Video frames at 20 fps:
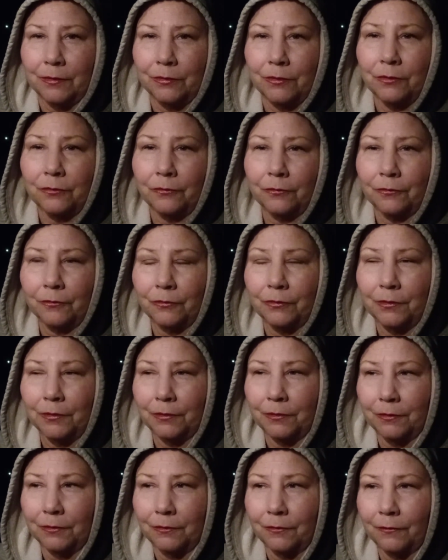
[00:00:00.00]
those are
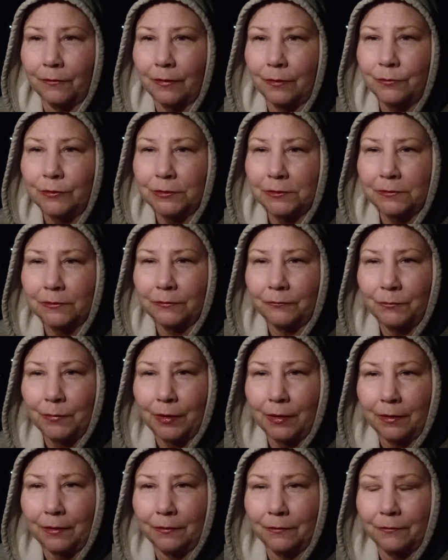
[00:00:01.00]
the subjects of
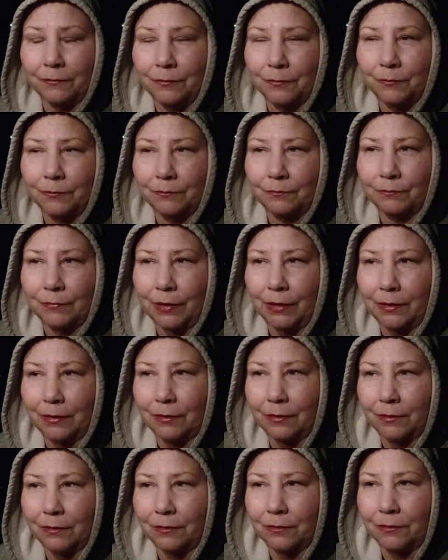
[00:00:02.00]
my
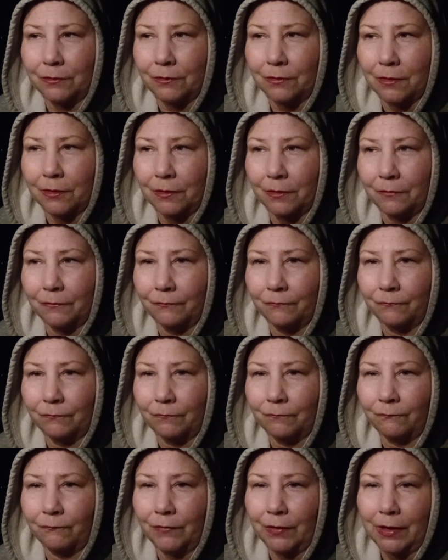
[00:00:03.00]
my uh,
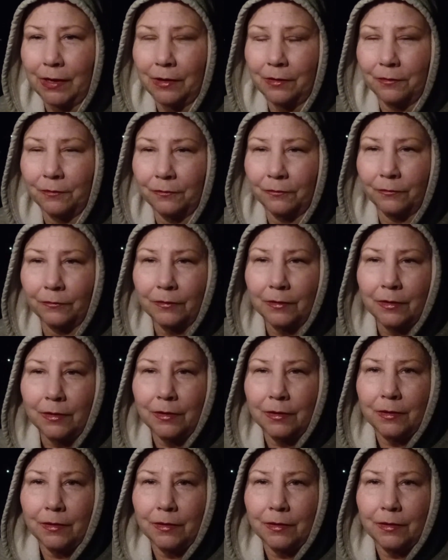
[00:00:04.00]
videos.